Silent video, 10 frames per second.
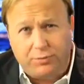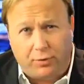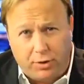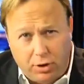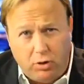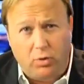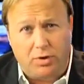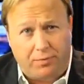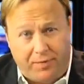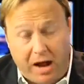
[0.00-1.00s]
for you
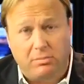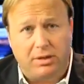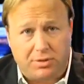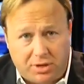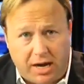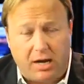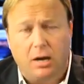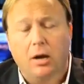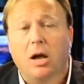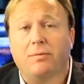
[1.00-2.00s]
and your family's sake,
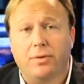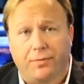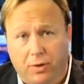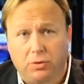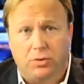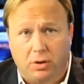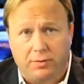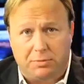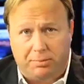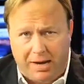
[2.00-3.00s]
and for the future of
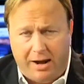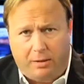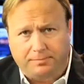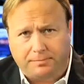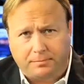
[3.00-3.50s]
this planet,